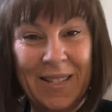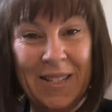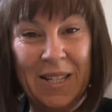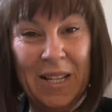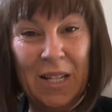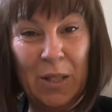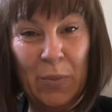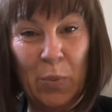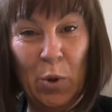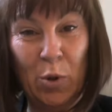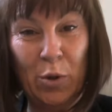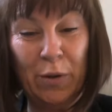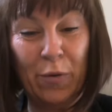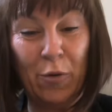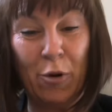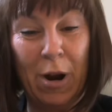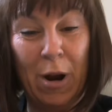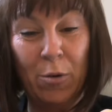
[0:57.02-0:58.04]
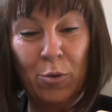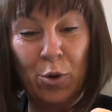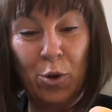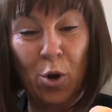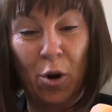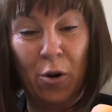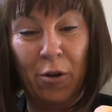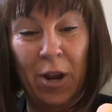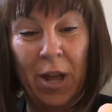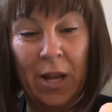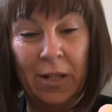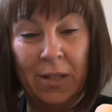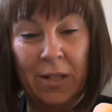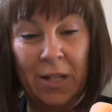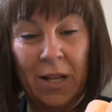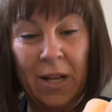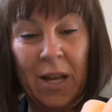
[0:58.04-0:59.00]
teaspoon of ground
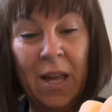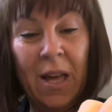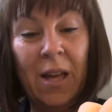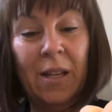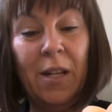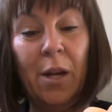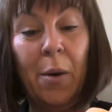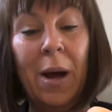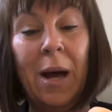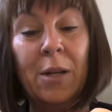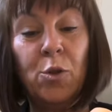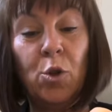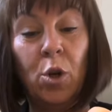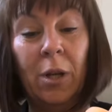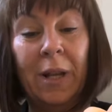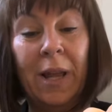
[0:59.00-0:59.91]
coriander. Now, I don't